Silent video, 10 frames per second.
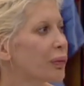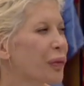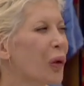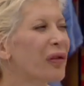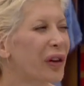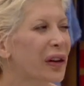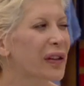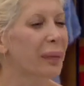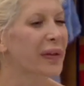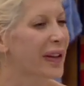provoke
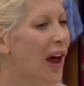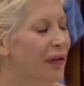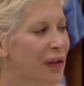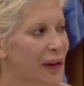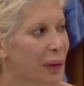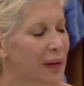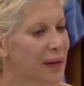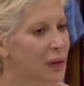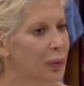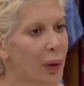some stuff, otherwise it's too